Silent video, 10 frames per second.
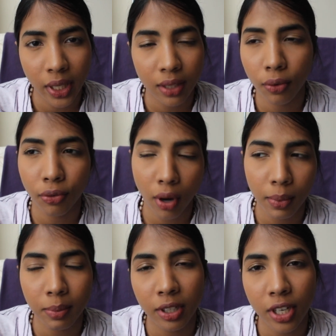get
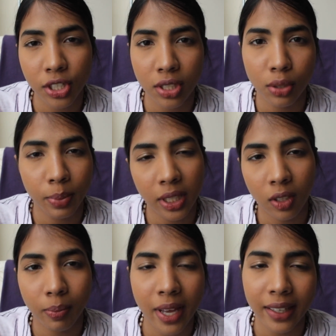from immigration to pick
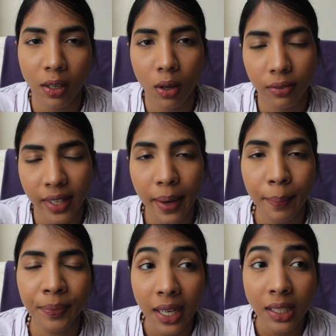your bag and all of that.
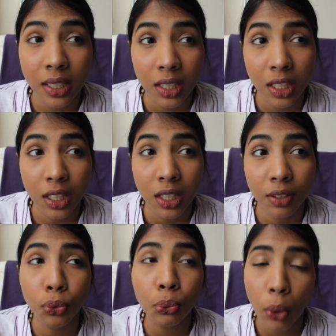But
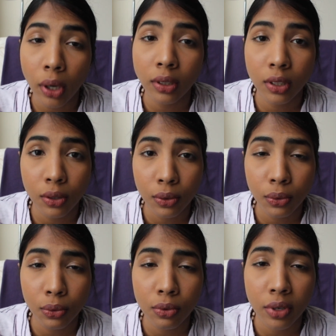if you want
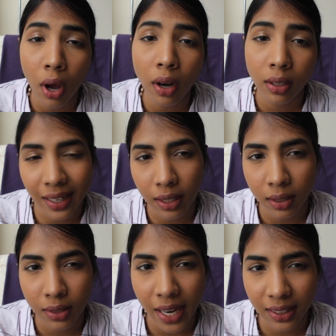to not get
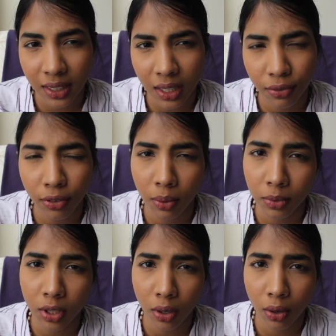a taxi from
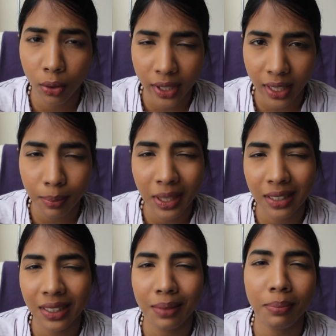your hotel,
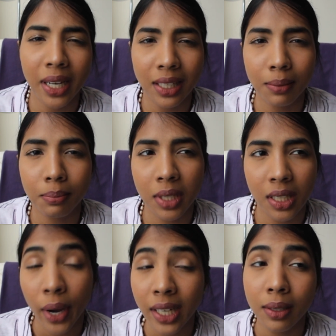because it might
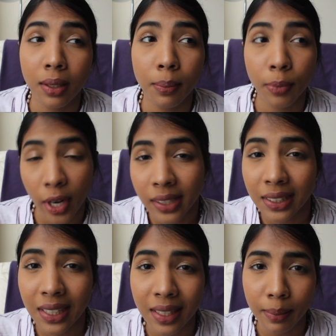be quite
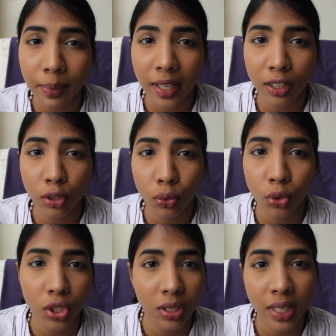pricey compared to
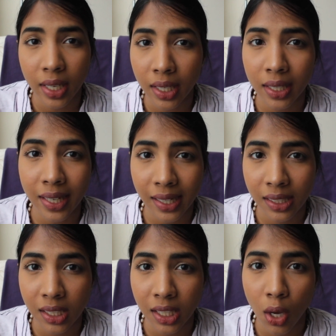just getting a
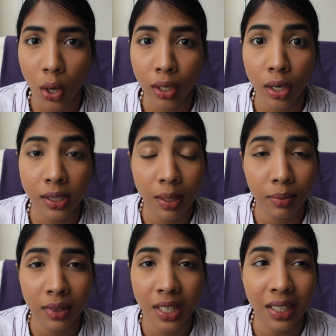taxi on
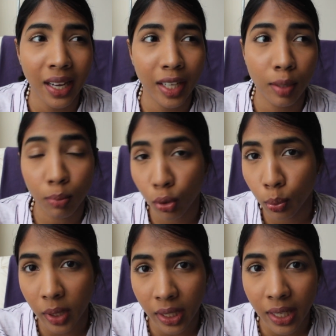something like
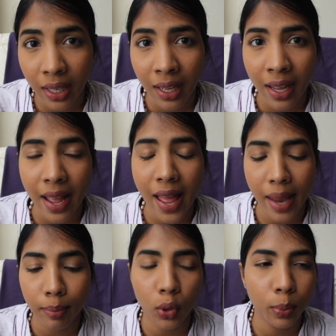Bluebird.
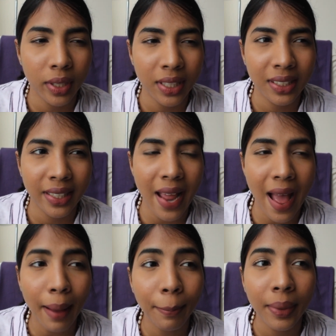And Bluebird is an
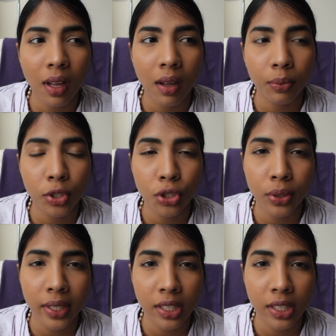app which you can